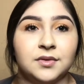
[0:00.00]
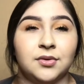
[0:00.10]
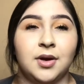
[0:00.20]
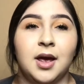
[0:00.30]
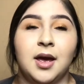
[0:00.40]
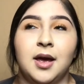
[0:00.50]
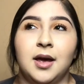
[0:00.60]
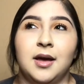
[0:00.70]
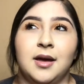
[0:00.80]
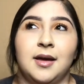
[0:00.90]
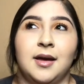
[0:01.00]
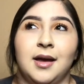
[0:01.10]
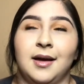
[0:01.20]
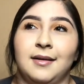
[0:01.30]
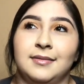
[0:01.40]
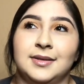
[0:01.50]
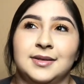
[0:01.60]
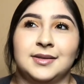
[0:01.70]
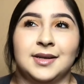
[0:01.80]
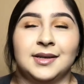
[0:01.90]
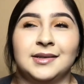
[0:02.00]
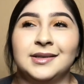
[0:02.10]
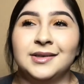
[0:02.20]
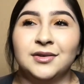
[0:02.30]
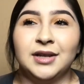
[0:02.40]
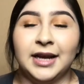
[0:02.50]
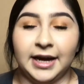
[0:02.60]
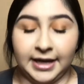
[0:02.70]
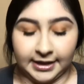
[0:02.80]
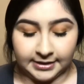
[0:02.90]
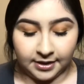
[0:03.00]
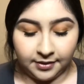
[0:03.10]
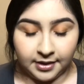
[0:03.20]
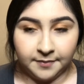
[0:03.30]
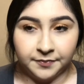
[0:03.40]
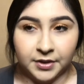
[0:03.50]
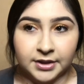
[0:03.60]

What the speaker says: So I was just like, no, like, I can't tell them.